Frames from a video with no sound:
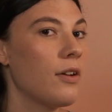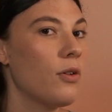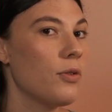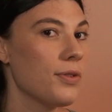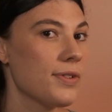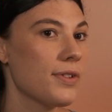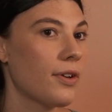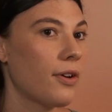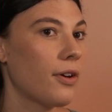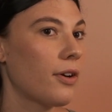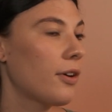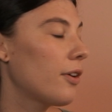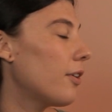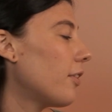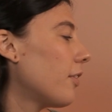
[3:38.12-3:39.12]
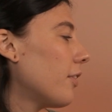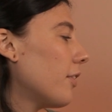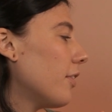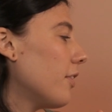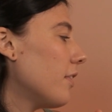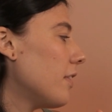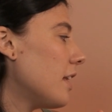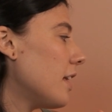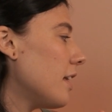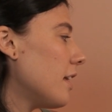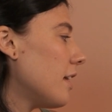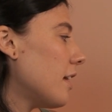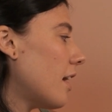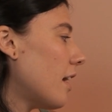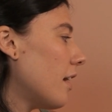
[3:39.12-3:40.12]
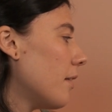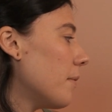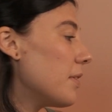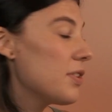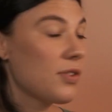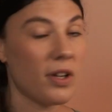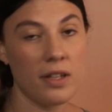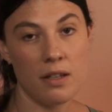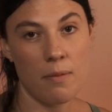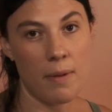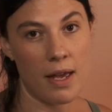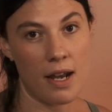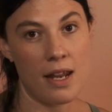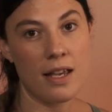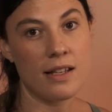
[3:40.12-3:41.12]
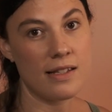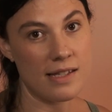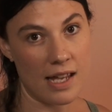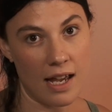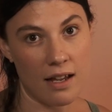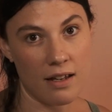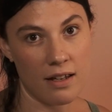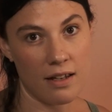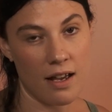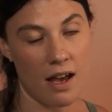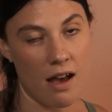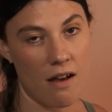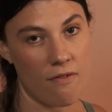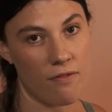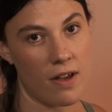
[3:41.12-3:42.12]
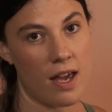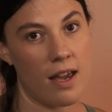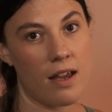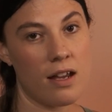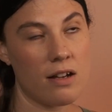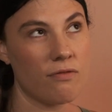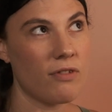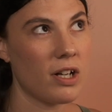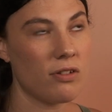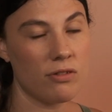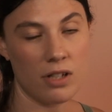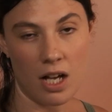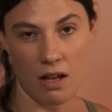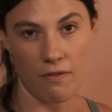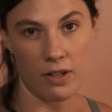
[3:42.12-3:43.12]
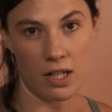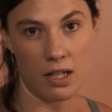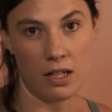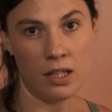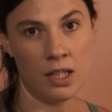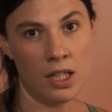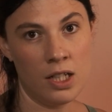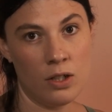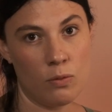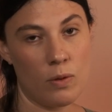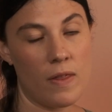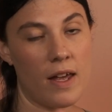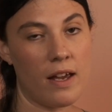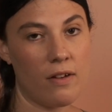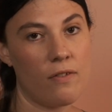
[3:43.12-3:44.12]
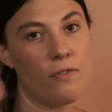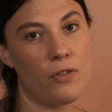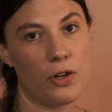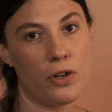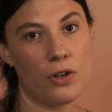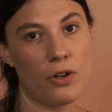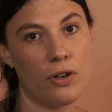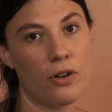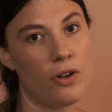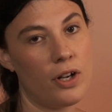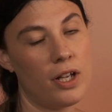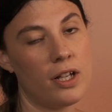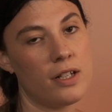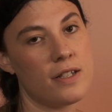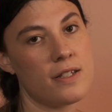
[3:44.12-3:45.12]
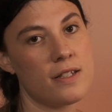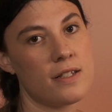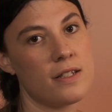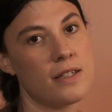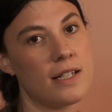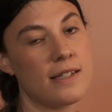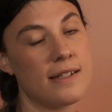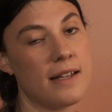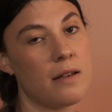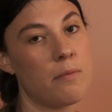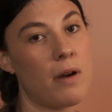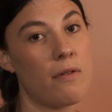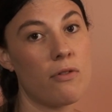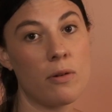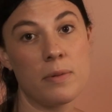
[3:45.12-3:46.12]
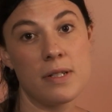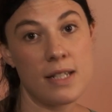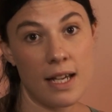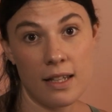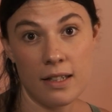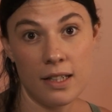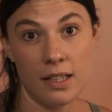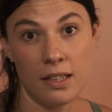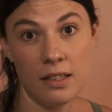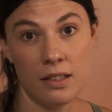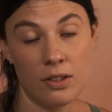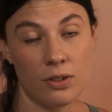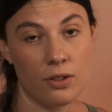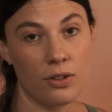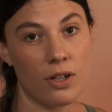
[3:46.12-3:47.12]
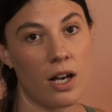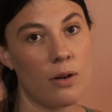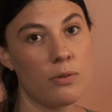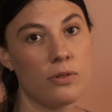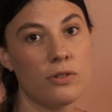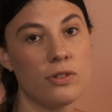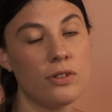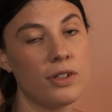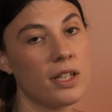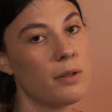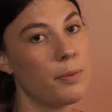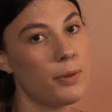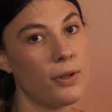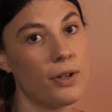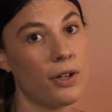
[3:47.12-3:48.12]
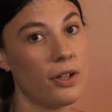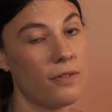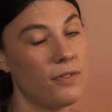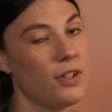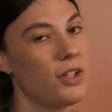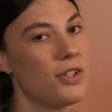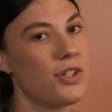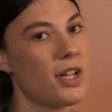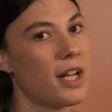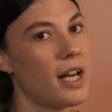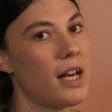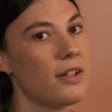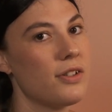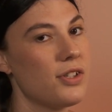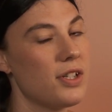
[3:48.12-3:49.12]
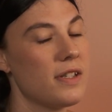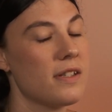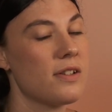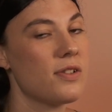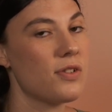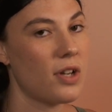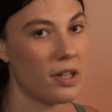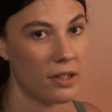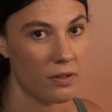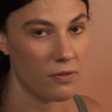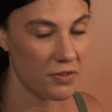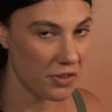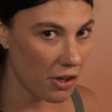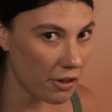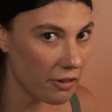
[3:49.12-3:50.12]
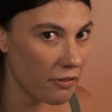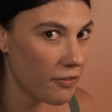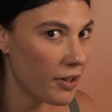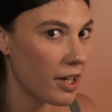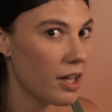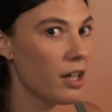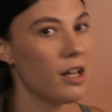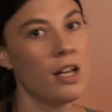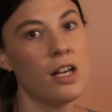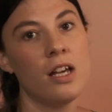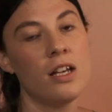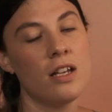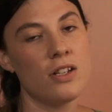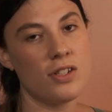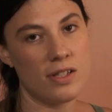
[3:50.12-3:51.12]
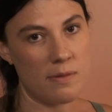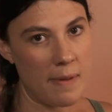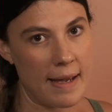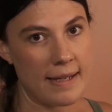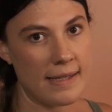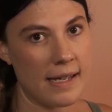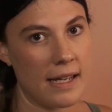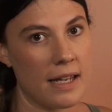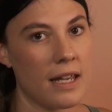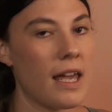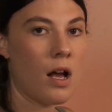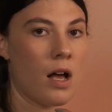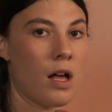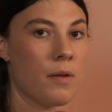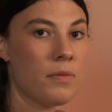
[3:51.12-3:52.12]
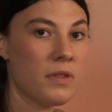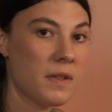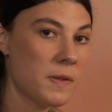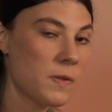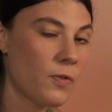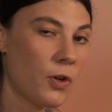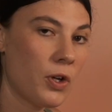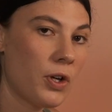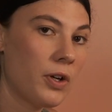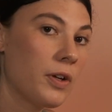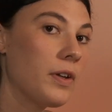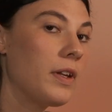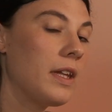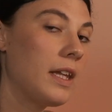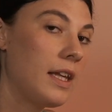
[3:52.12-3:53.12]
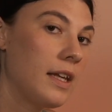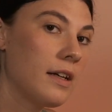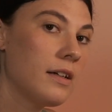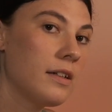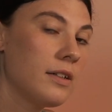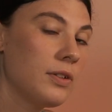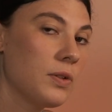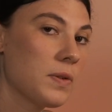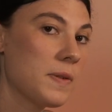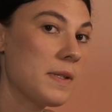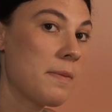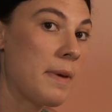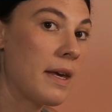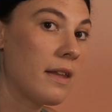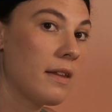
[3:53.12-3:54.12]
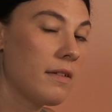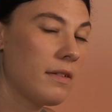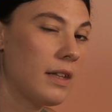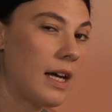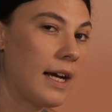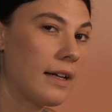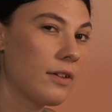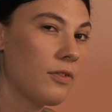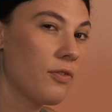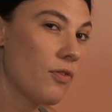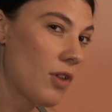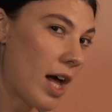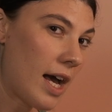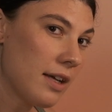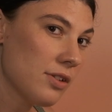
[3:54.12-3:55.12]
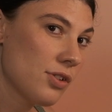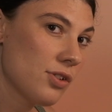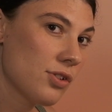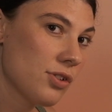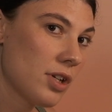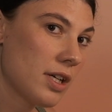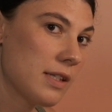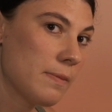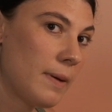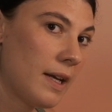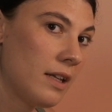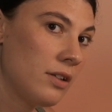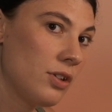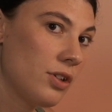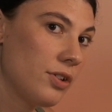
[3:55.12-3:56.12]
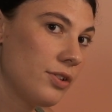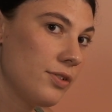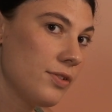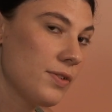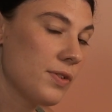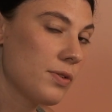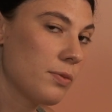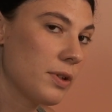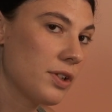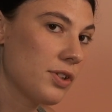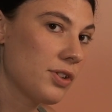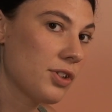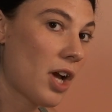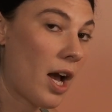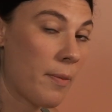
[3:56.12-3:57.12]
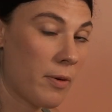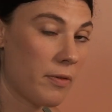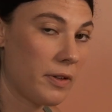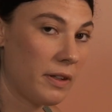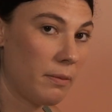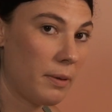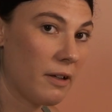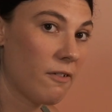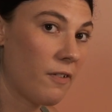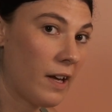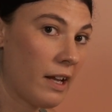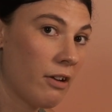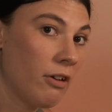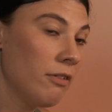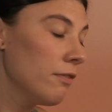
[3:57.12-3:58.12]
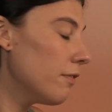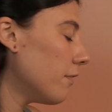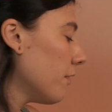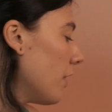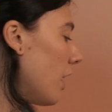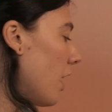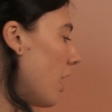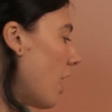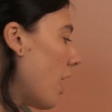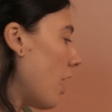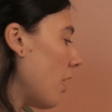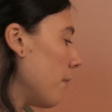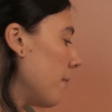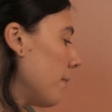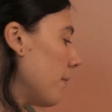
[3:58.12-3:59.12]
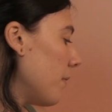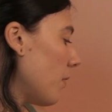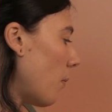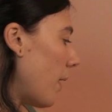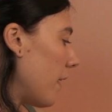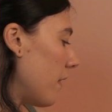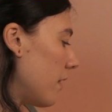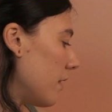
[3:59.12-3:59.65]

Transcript: also the Australian band Exec have a record cover with a photo on it that's taken by Robin Daly, who I will link below for you to check out. She's an Australian photographer. She's amazing. This photo here looks to me like flash has been used, which I'm a really big fan of. The way that